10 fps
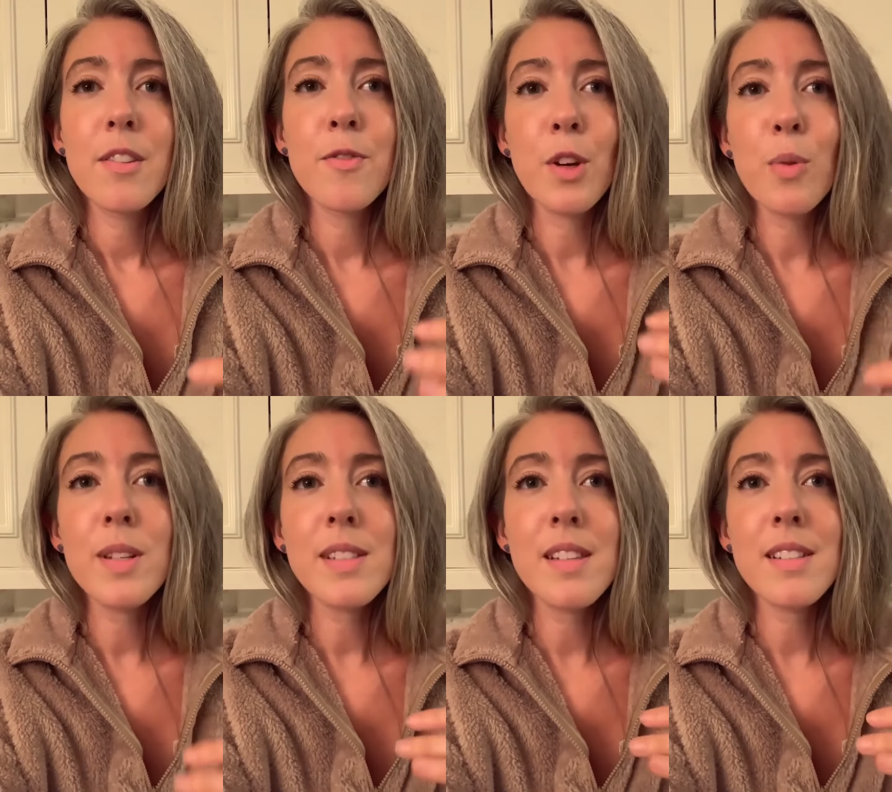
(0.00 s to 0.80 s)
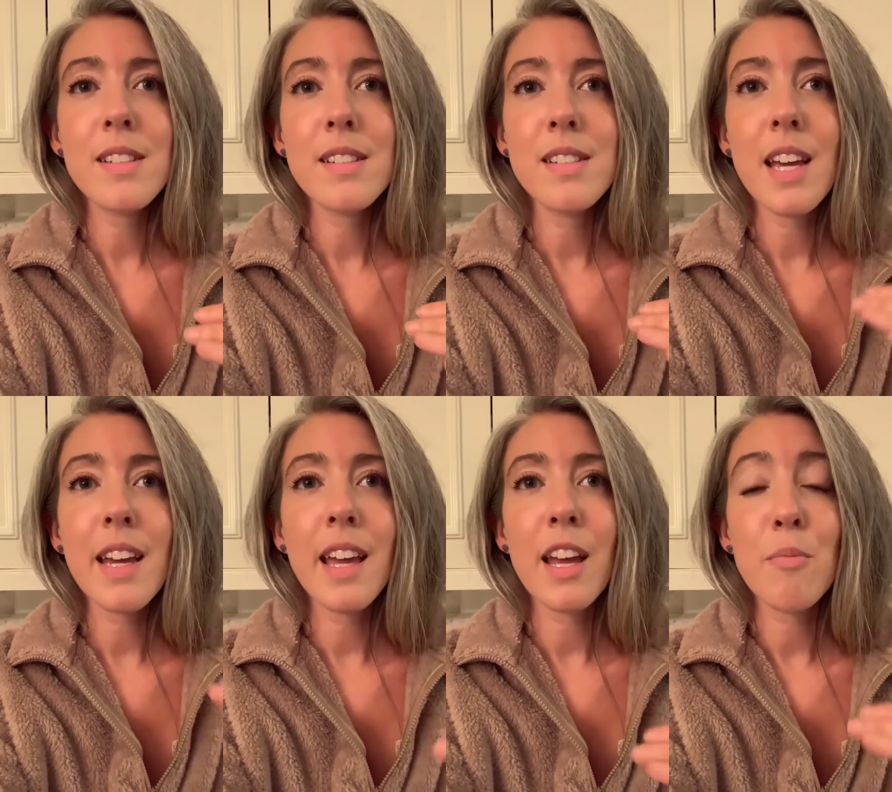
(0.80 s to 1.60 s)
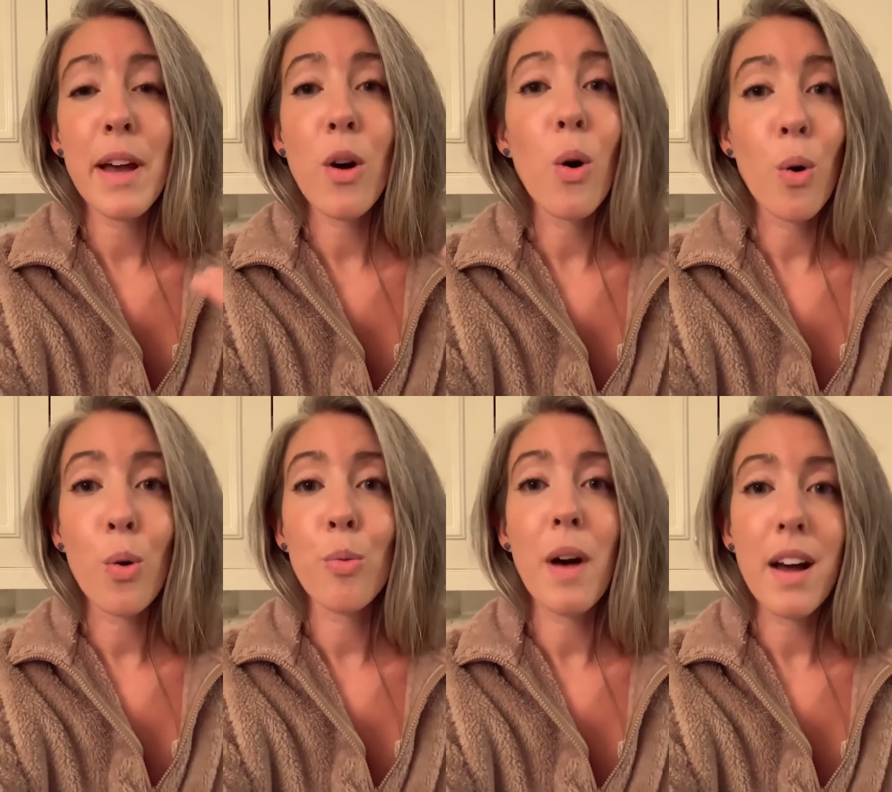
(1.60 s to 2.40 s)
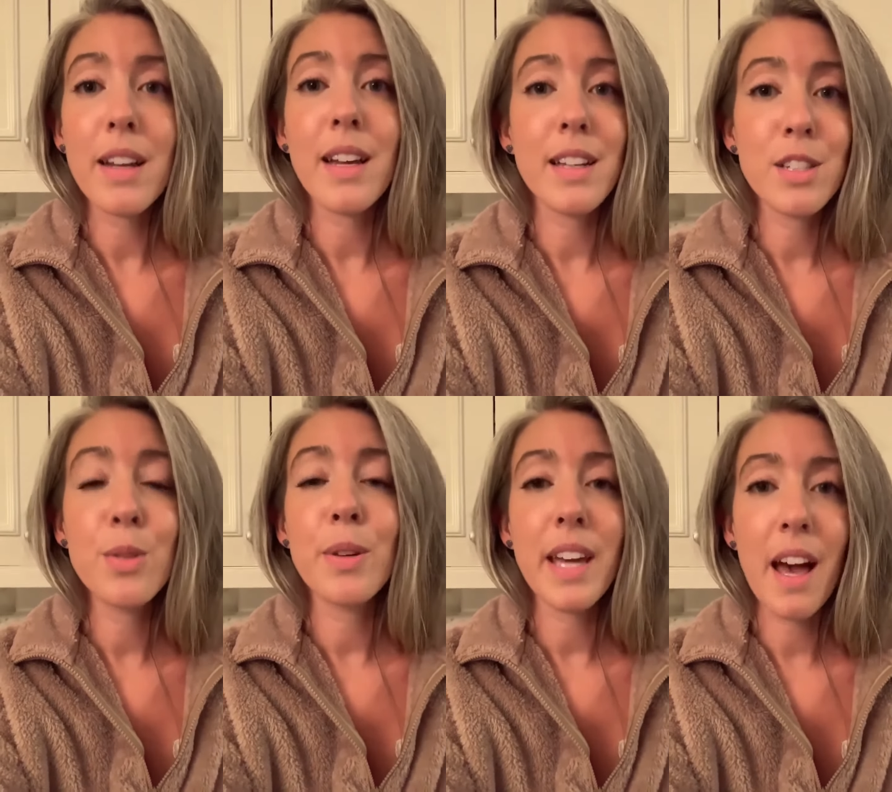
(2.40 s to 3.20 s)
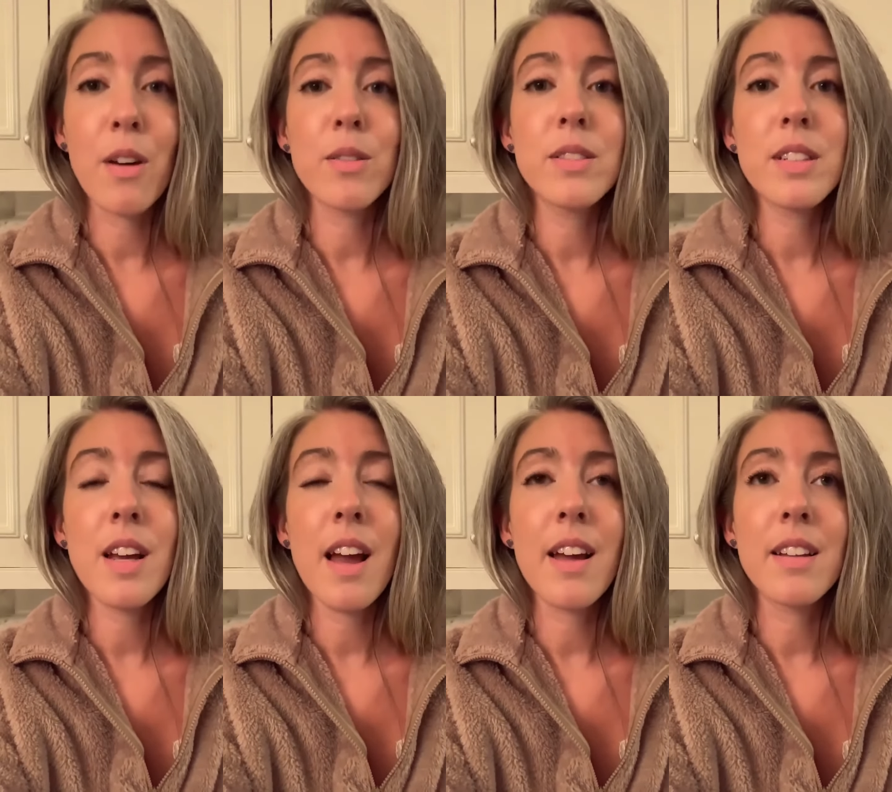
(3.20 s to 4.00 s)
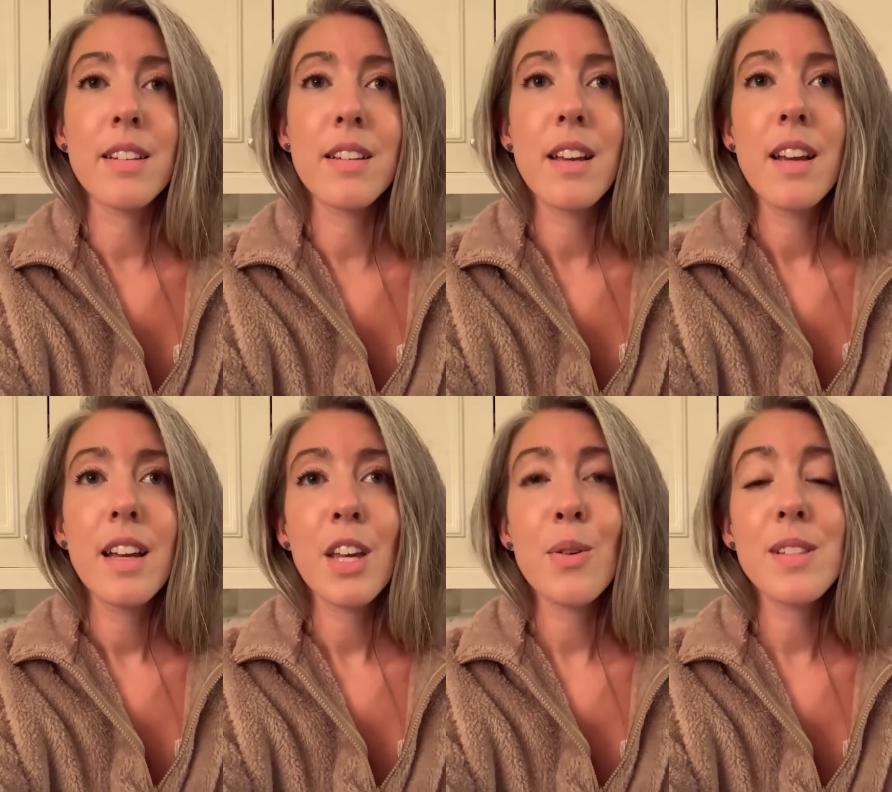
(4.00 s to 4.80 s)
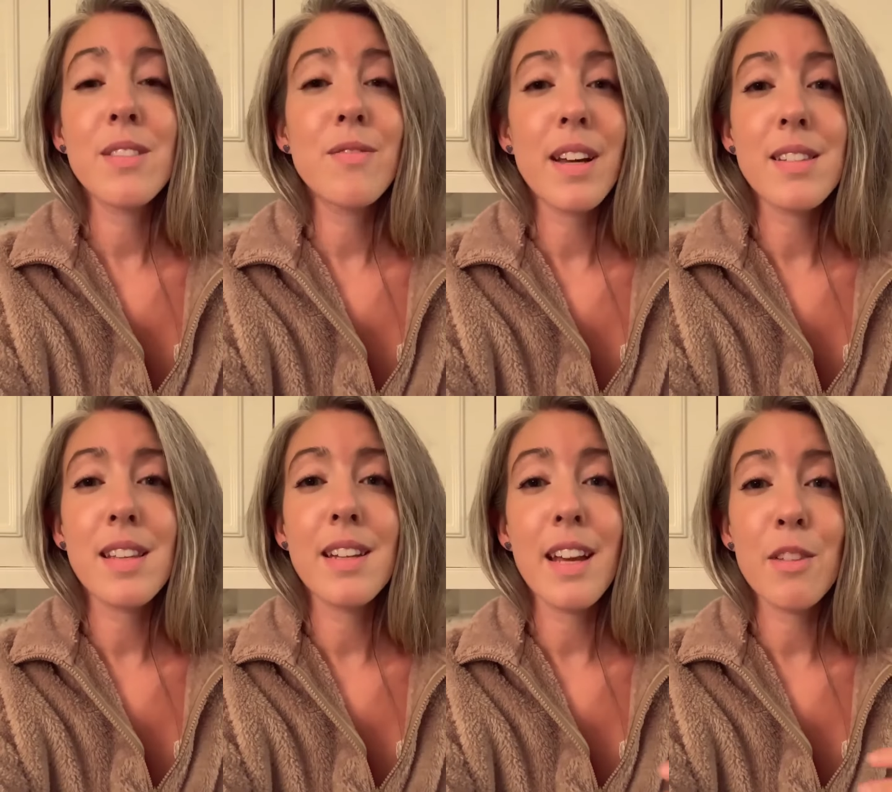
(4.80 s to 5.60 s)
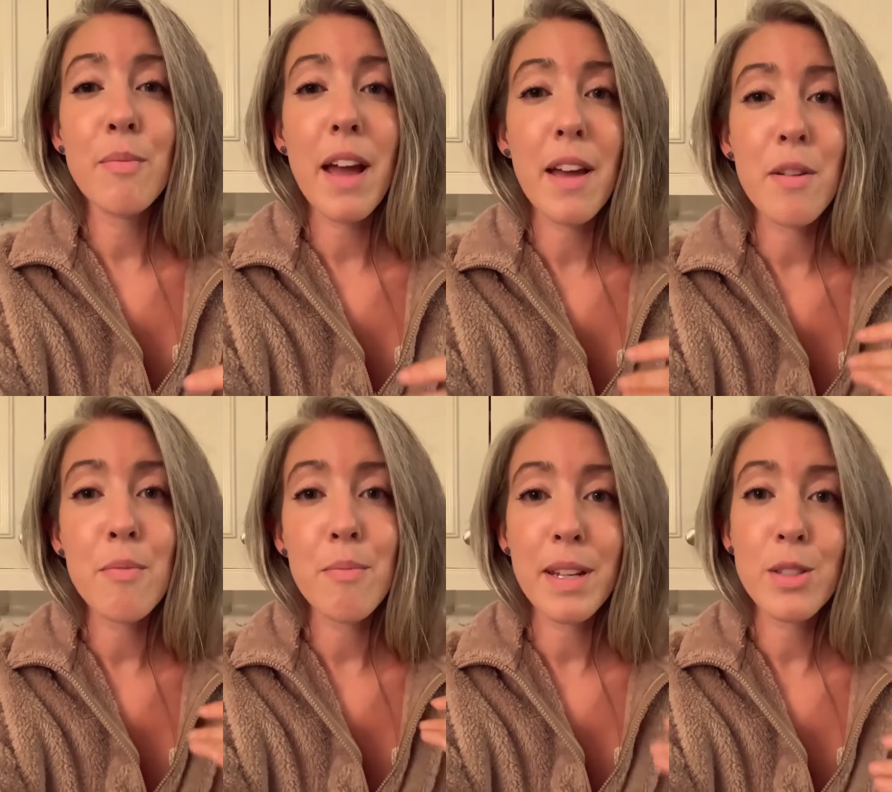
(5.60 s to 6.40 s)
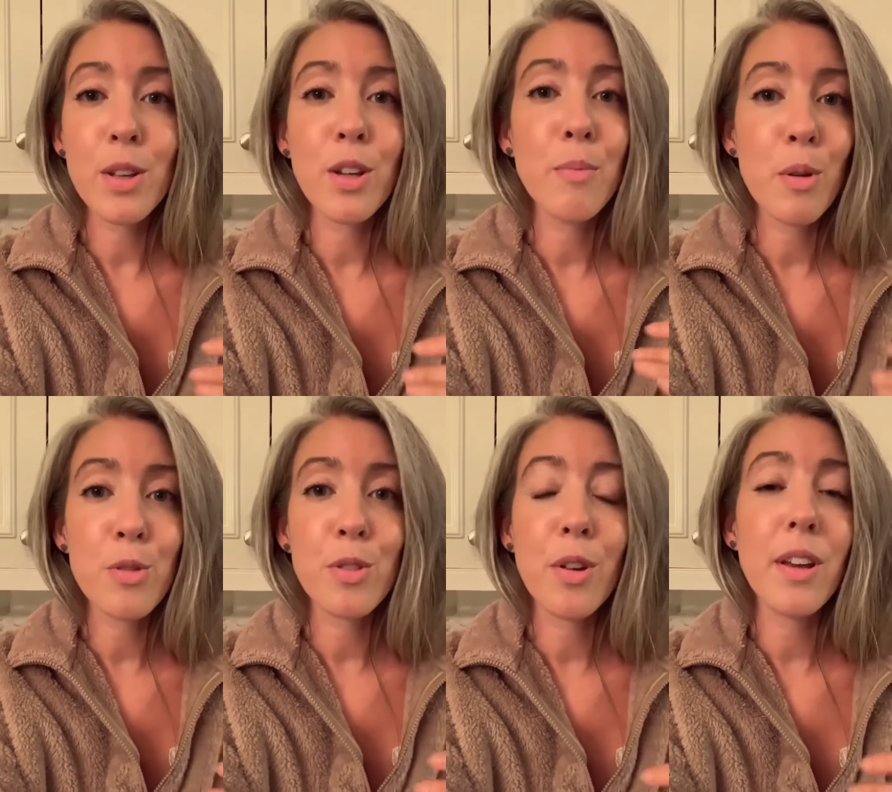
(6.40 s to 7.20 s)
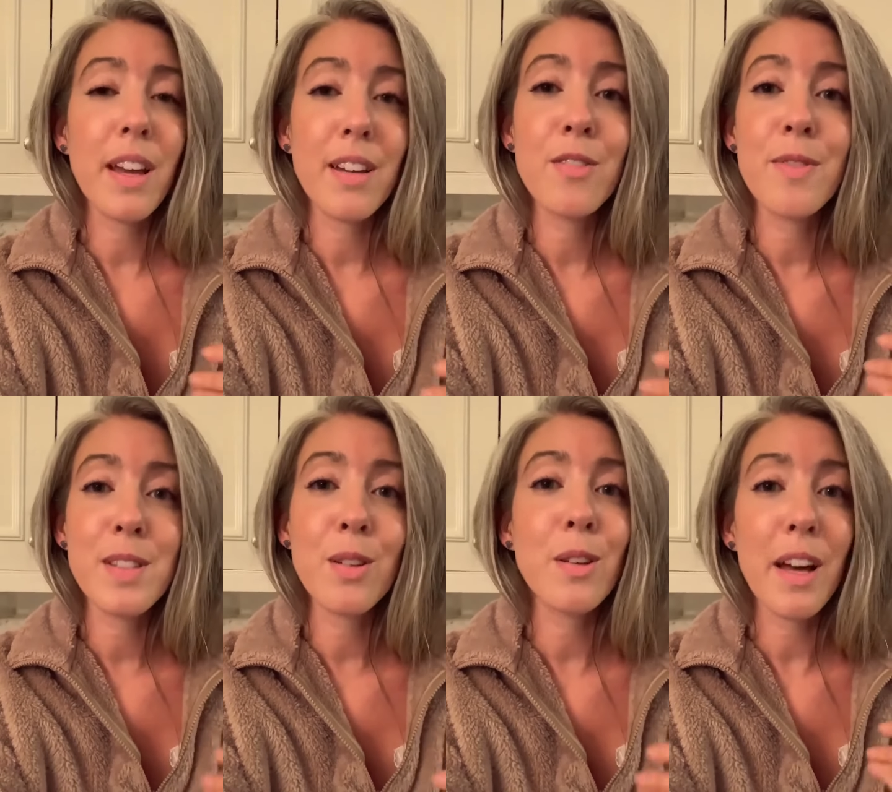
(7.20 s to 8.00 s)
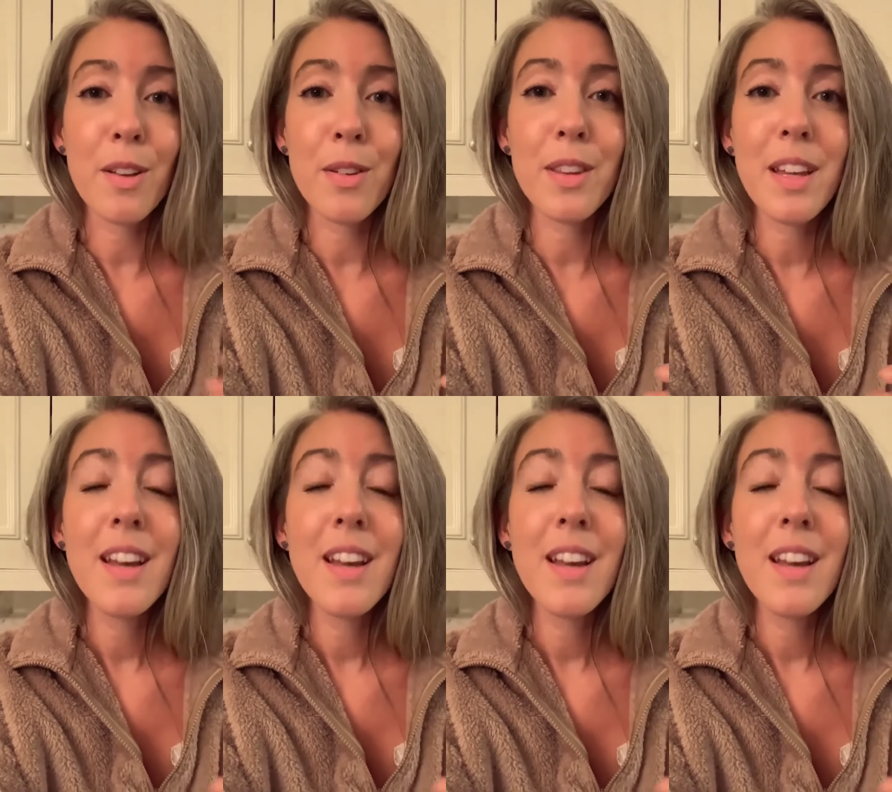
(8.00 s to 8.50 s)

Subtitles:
was taking my whole body into account, and he was invested in my mental, emotional, and physical health,